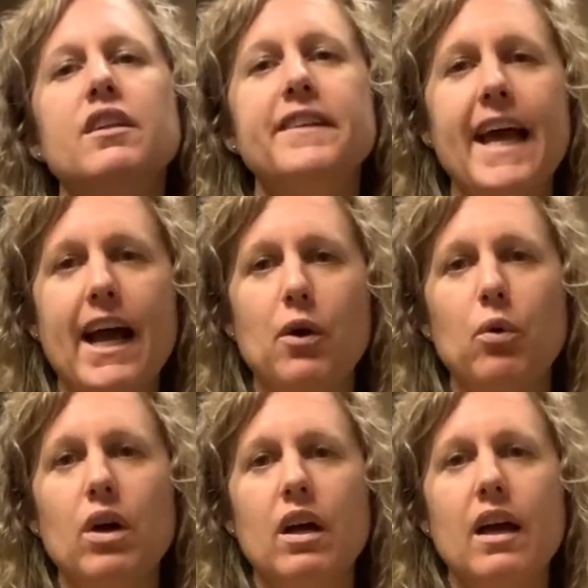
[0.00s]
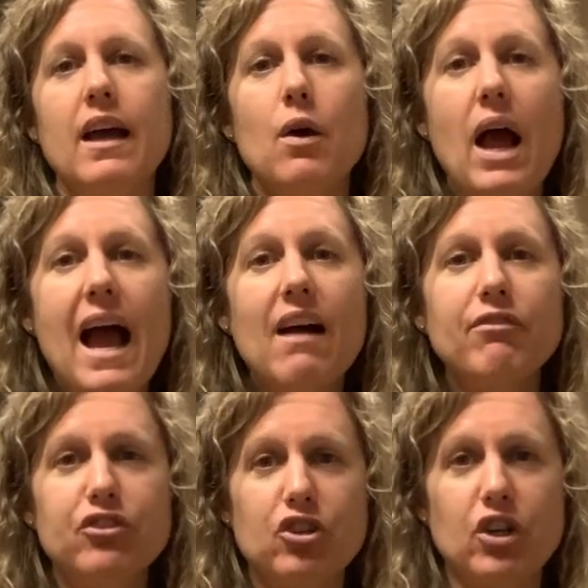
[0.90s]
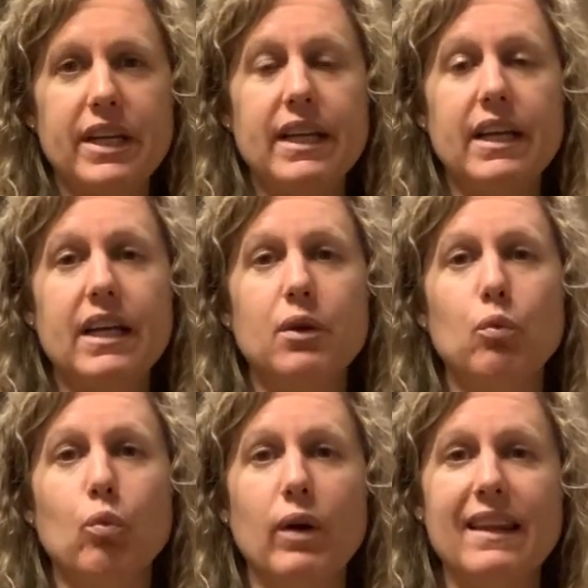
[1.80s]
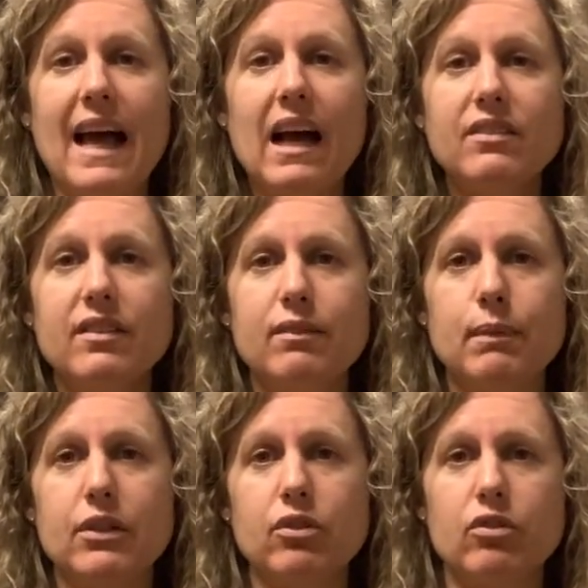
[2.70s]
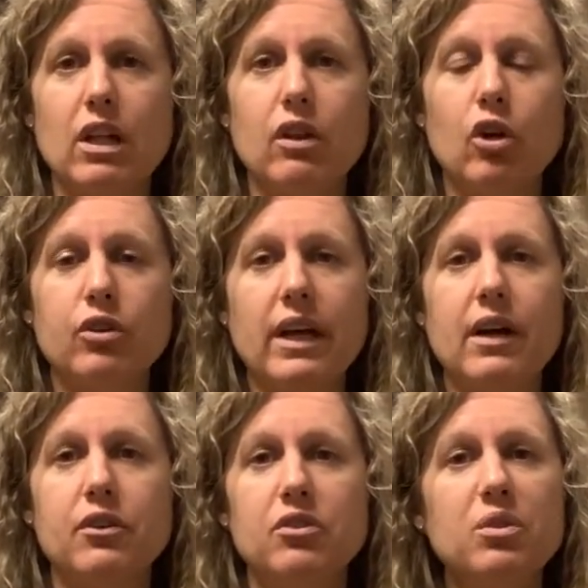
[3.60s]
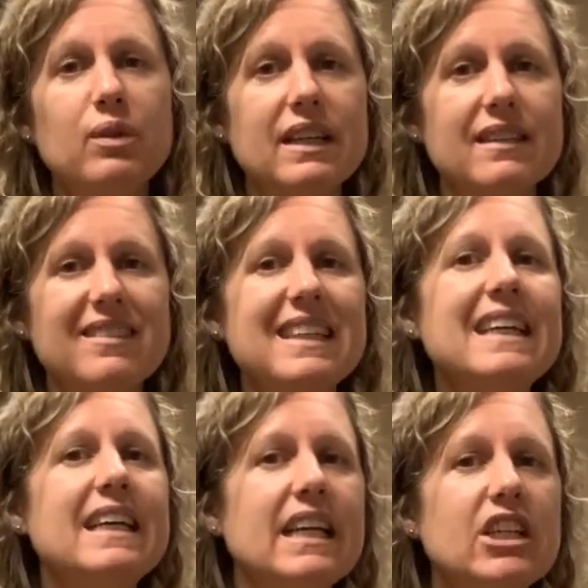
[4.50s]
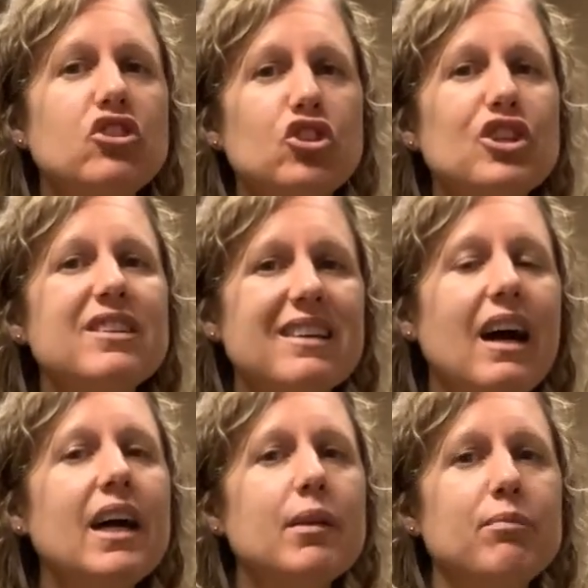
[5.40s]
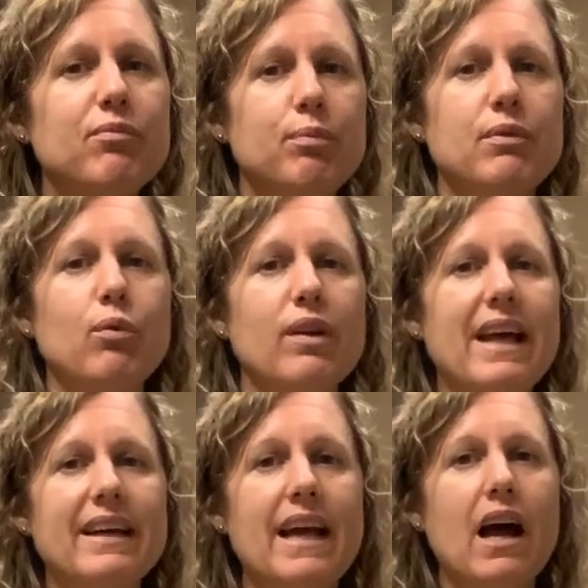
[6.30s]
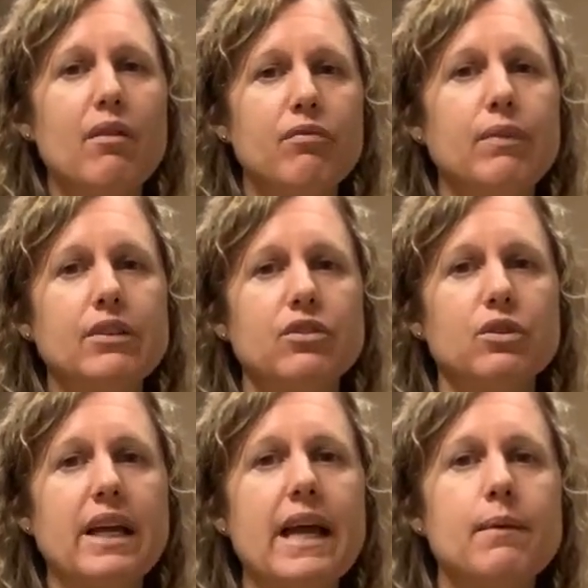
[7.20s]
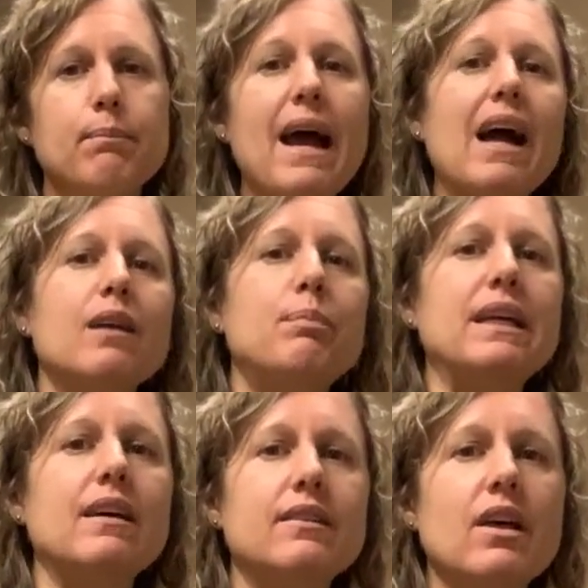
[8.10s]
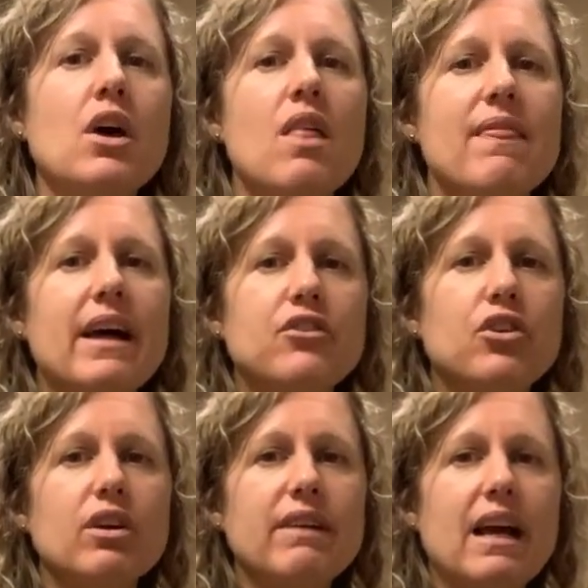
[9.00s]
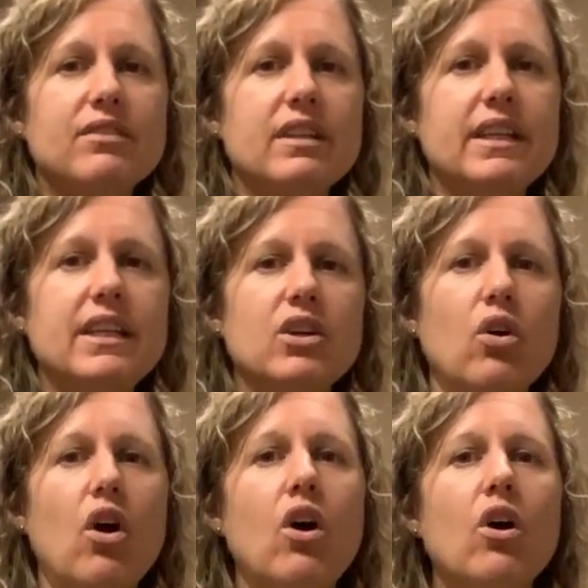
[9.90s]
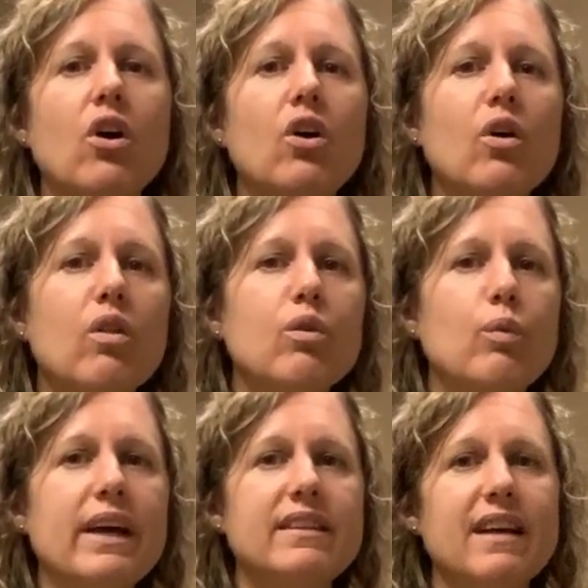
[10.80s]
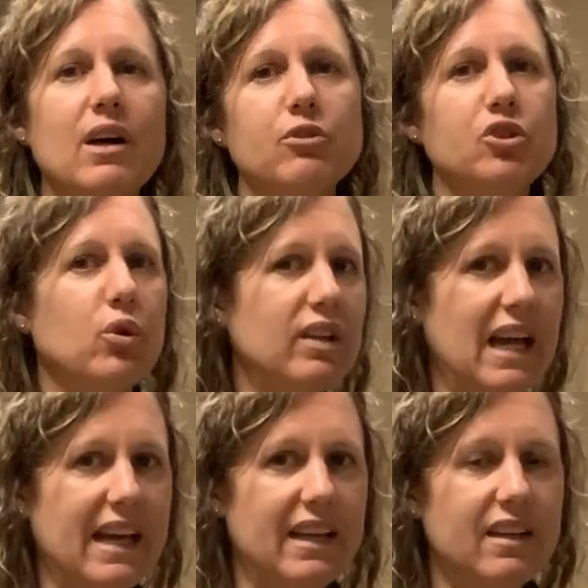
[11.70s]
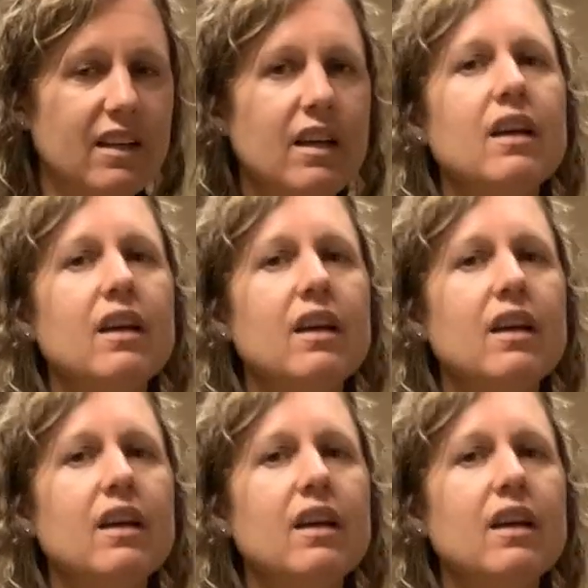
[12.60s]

Now, after he relaxed his muscles and learned how to do this, it took time before that calf muscle came back because that nerve has to heal all the way down your leg.